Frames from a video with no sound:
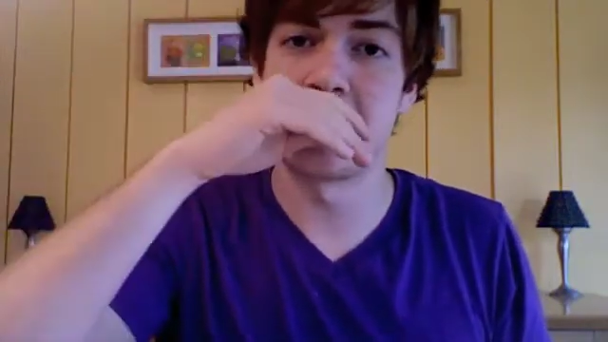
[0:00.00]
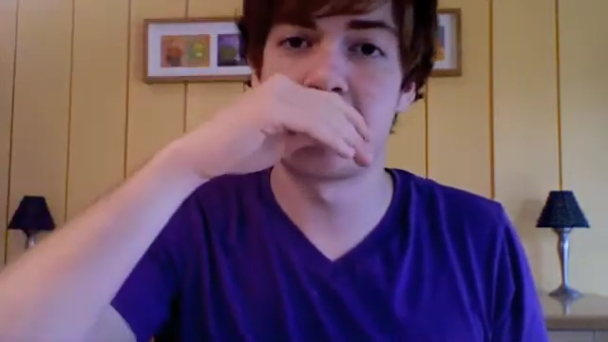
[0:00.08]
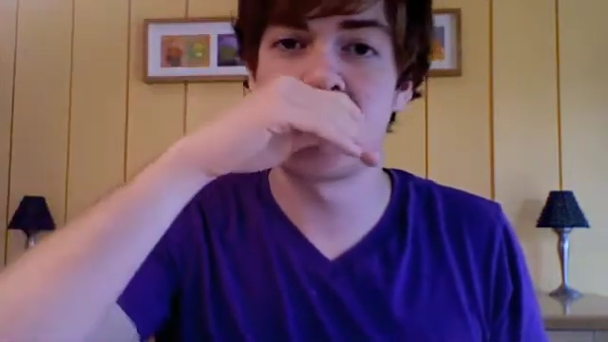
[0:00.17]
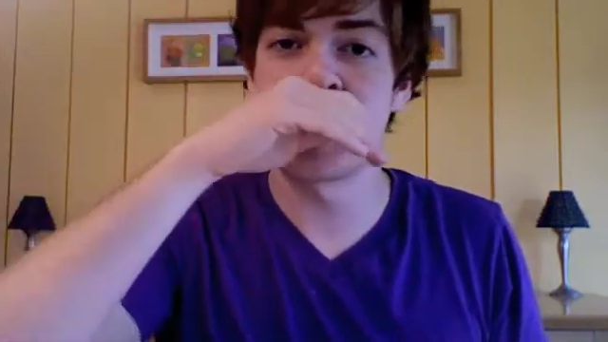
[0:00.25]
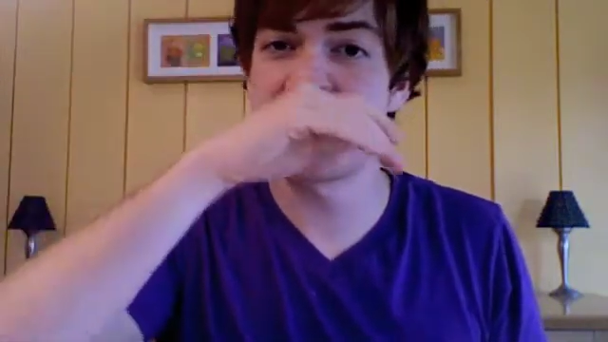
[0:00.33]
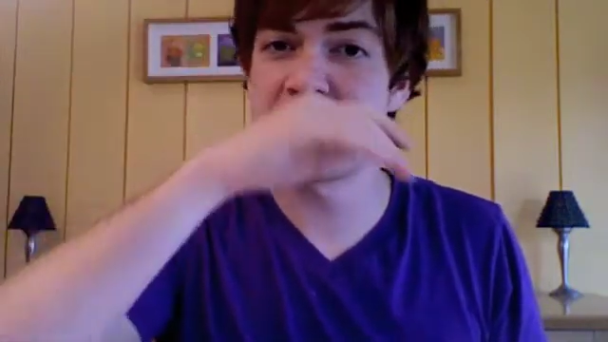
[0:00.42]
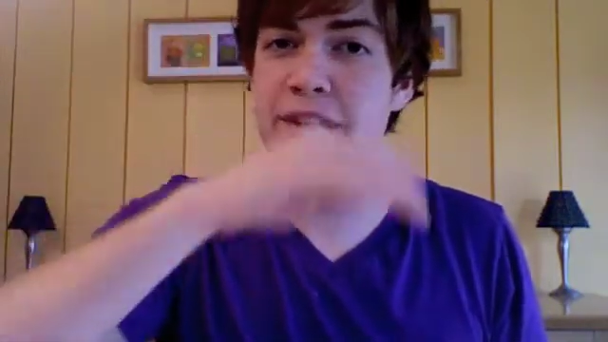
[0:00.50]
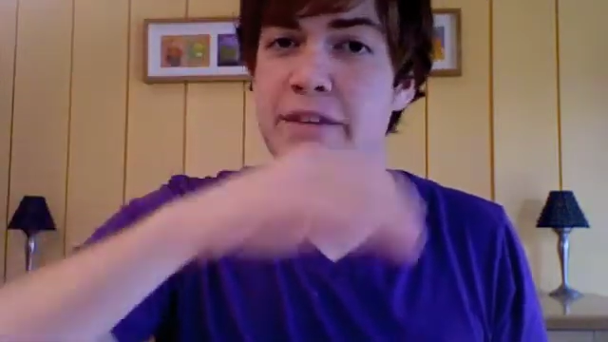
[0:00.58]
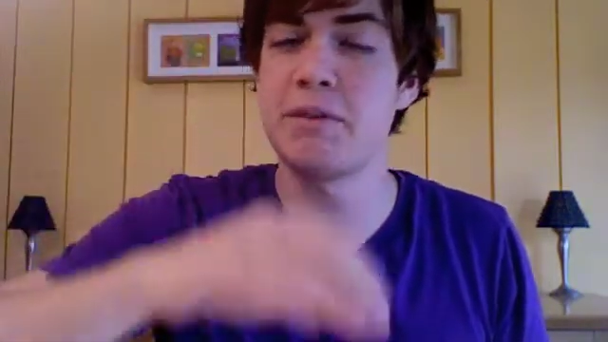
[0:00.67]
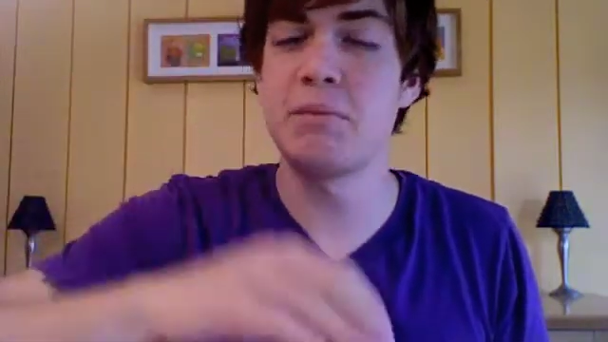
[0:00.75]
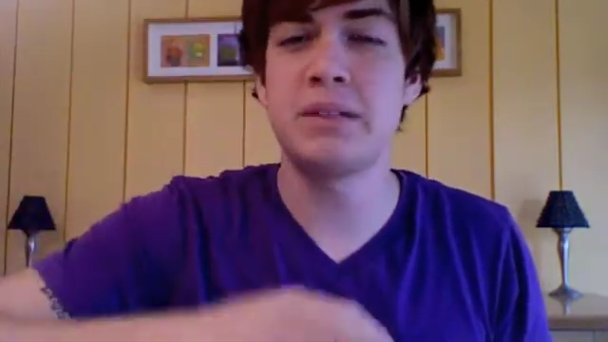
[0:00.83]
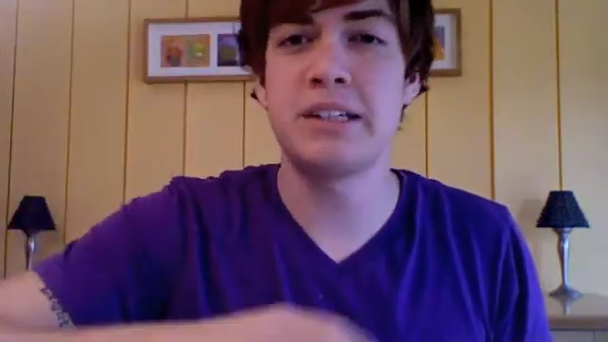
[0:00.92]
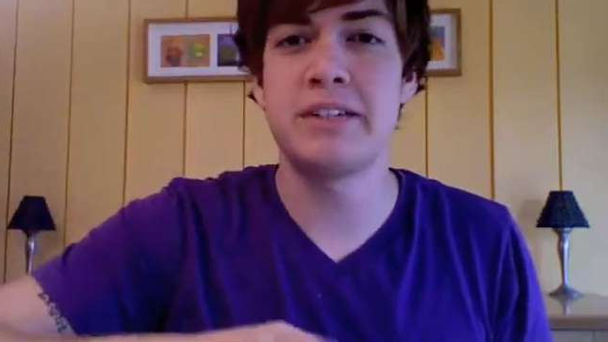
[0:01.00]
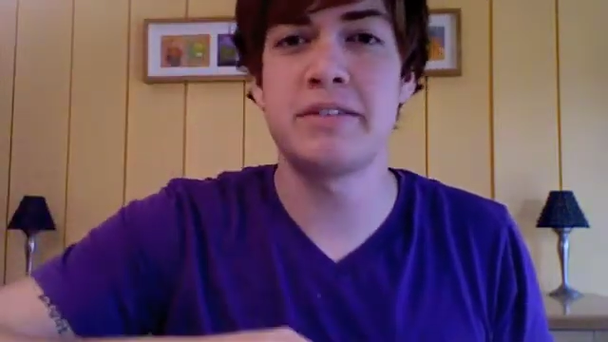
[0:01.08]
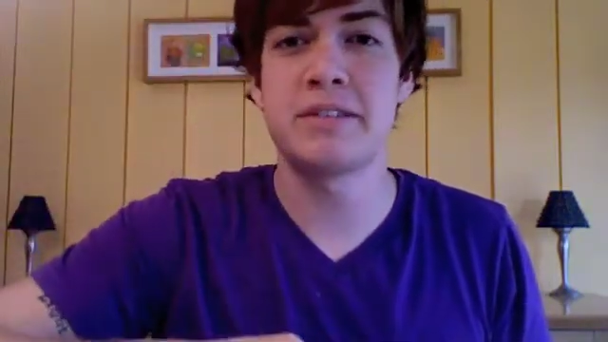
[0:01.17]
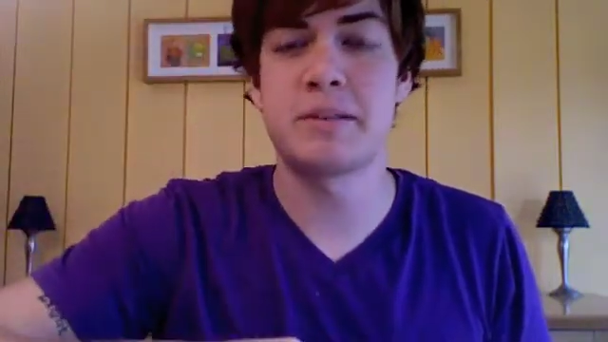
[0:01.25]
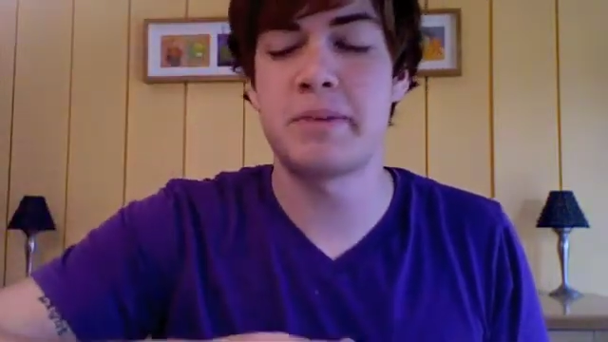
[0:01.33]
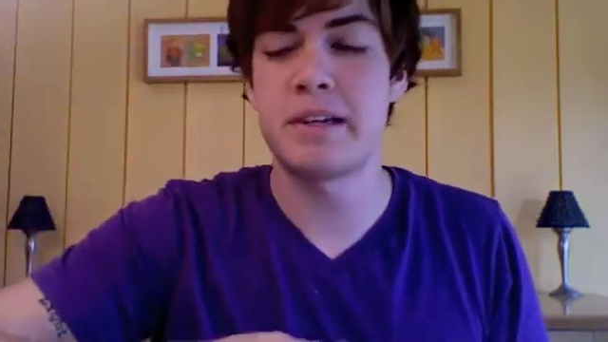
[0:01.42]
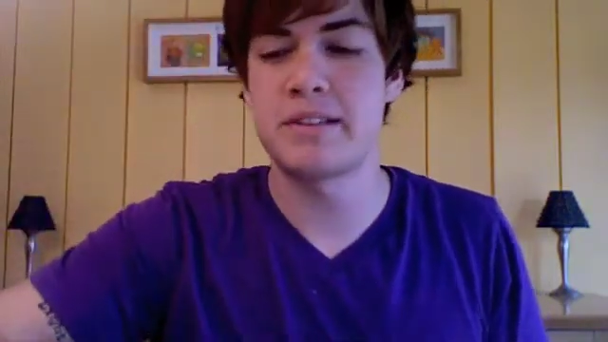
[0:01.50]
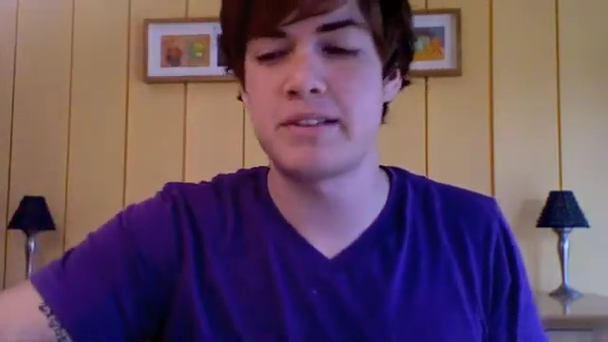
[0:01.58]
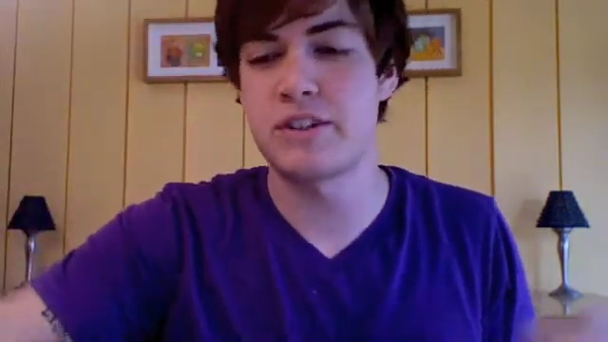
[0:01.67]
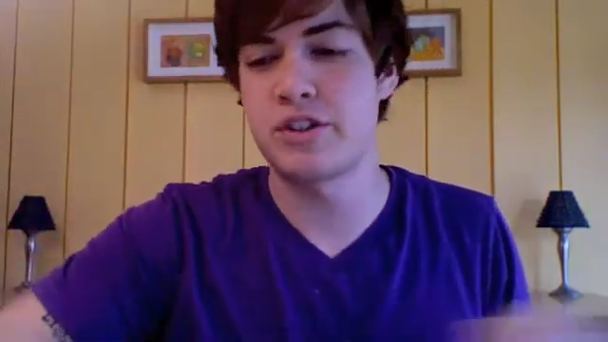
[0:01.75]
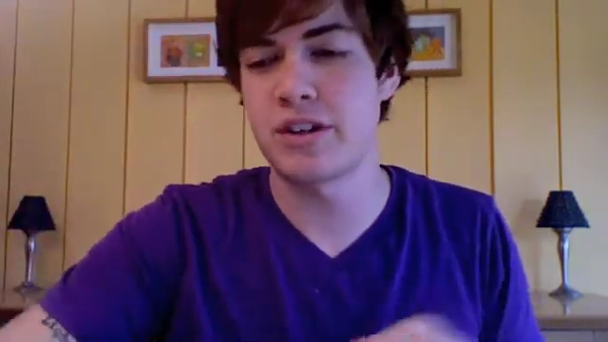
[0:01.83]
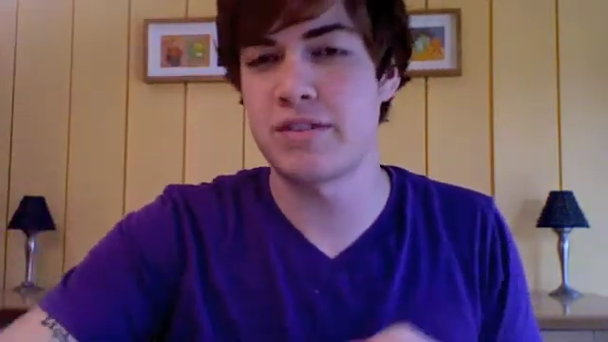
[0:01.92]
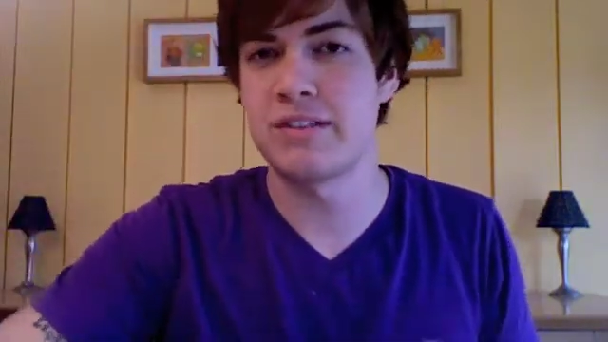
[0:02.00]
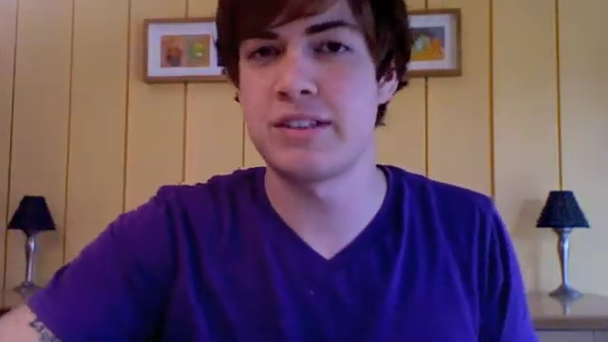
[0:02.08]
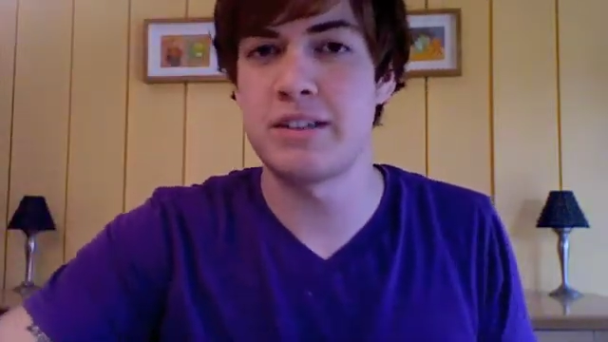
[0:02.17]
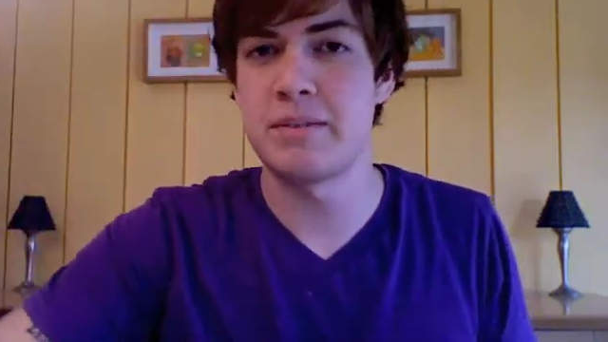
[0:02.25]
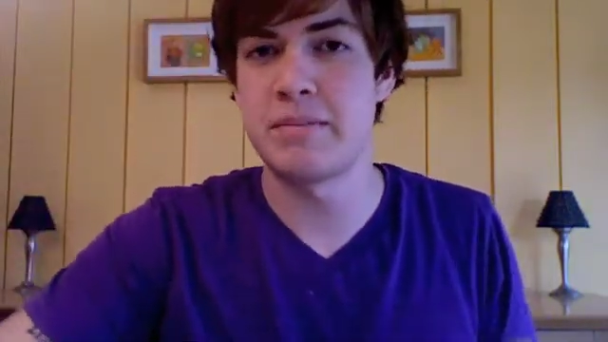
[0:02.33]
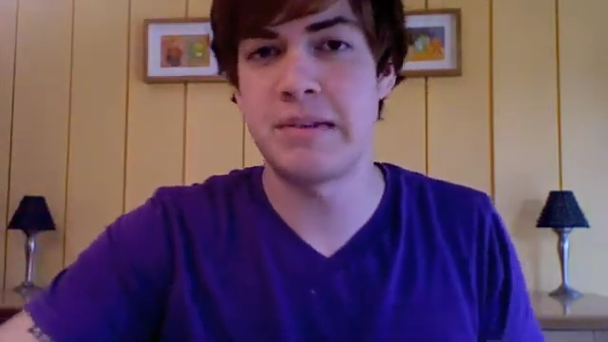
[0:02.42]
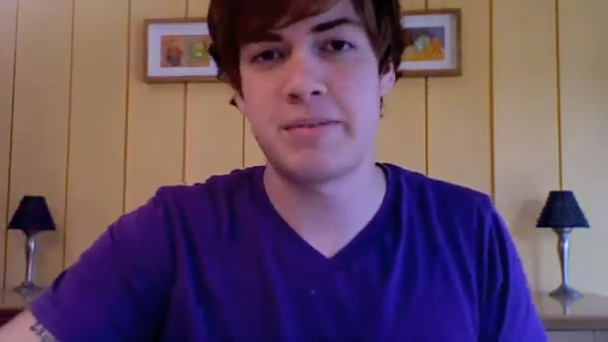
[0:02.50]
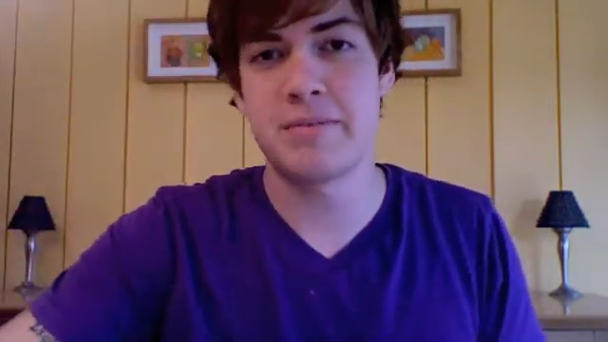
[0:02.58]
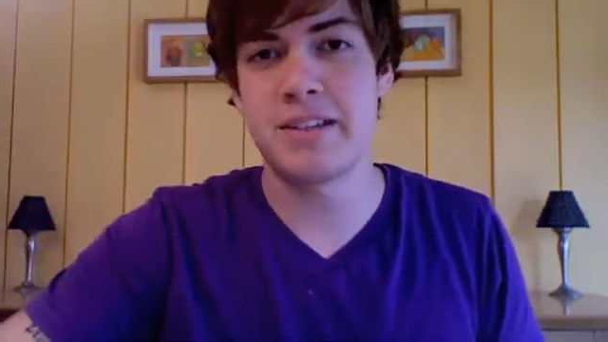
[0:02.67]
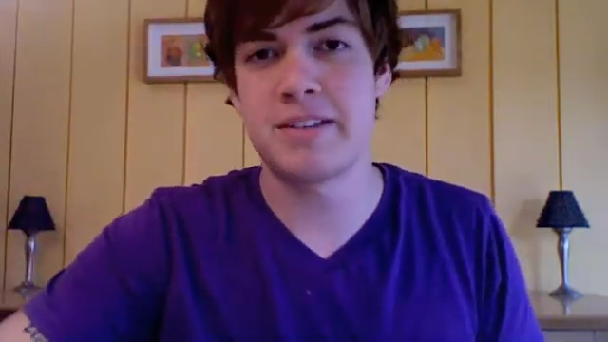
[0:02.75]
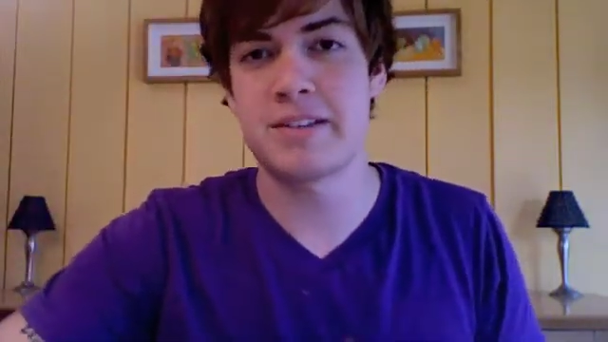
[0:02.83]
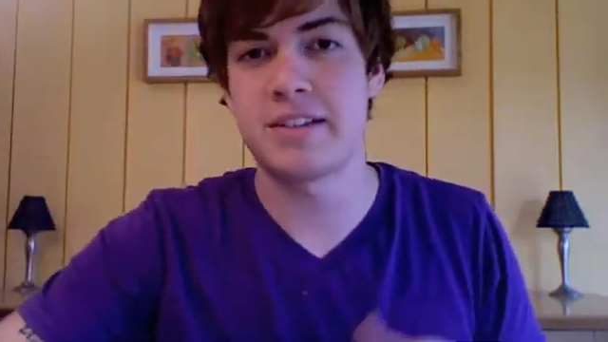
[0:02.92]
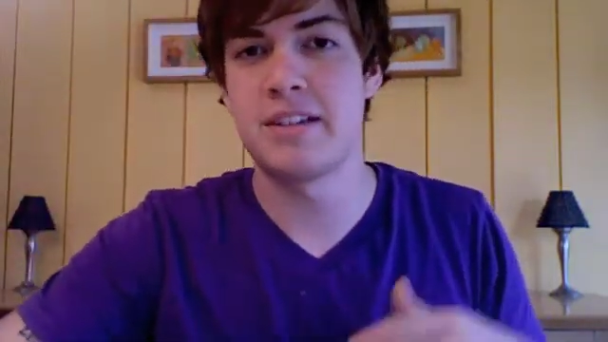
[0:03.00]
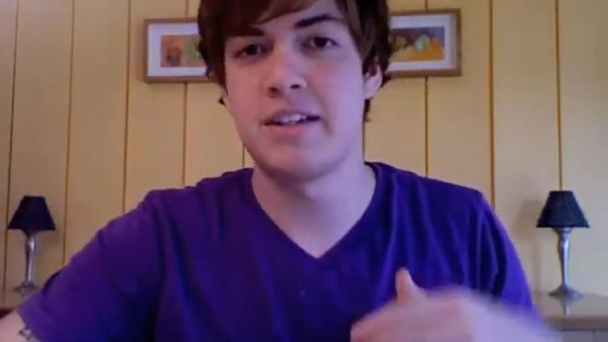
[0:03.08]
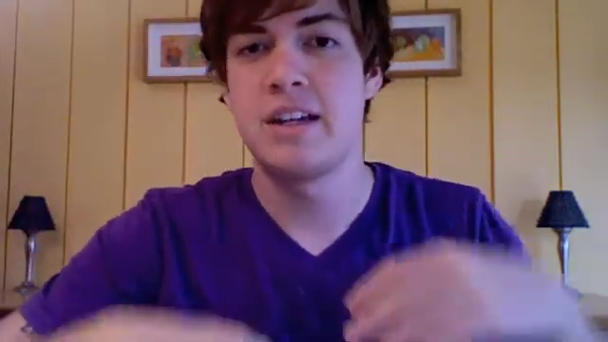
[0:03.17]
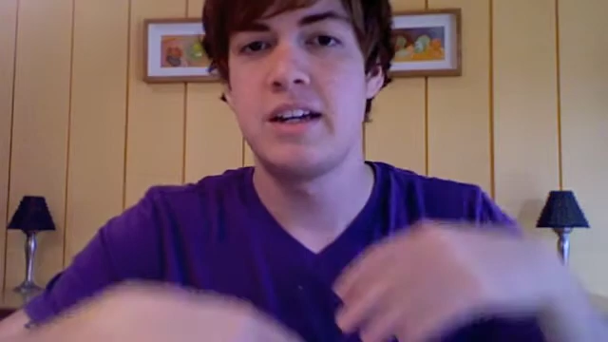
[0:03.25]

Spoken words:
So that should give you plenty of space to shovel in amendments and